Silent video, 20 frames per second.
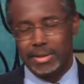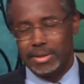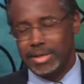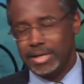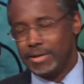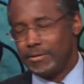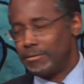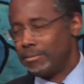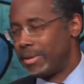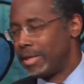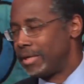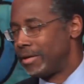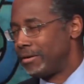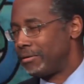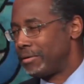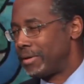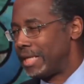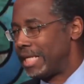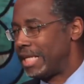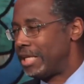everybody
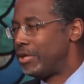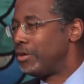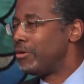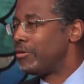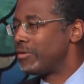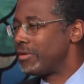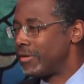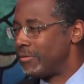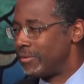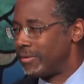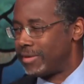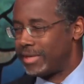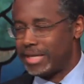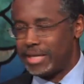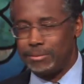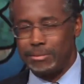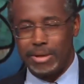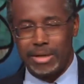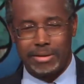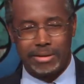already knows everything
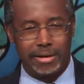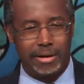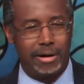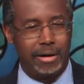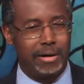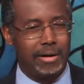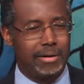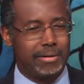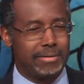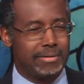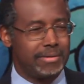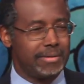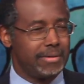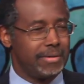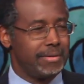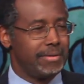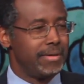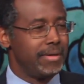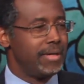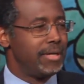about the heart,
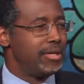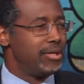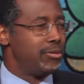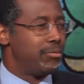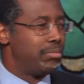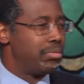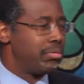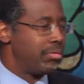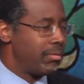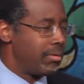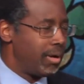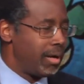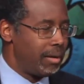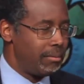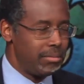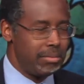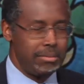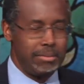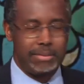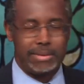so you're
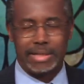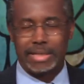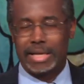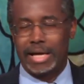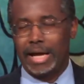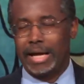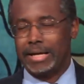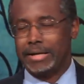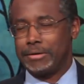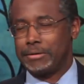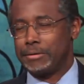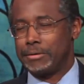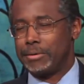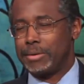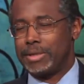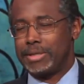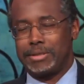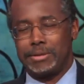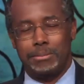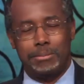probably not
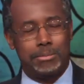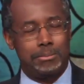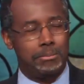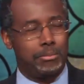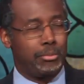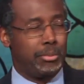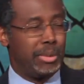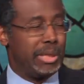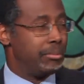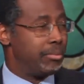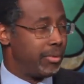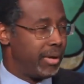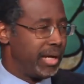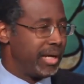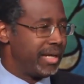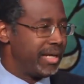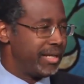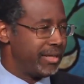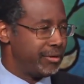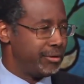going to be
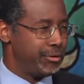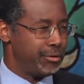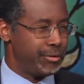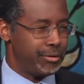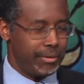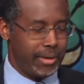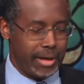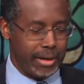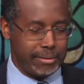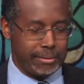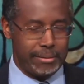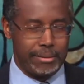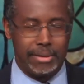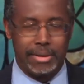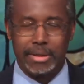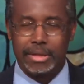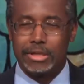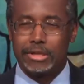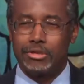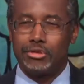breaking new ground.
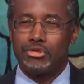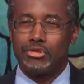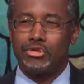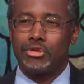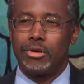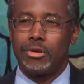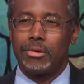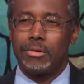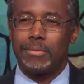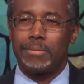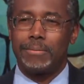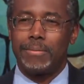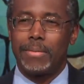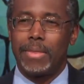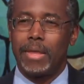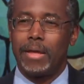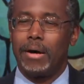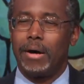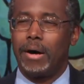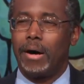So
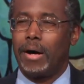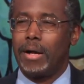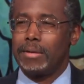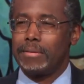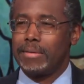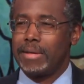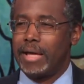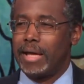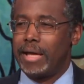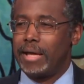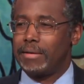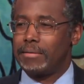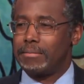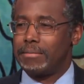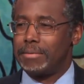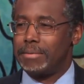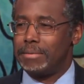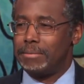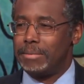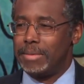all of that
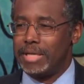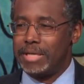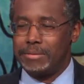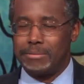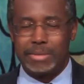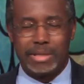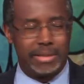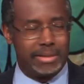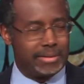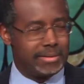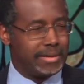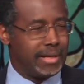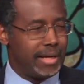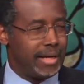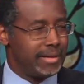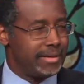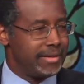made me decide to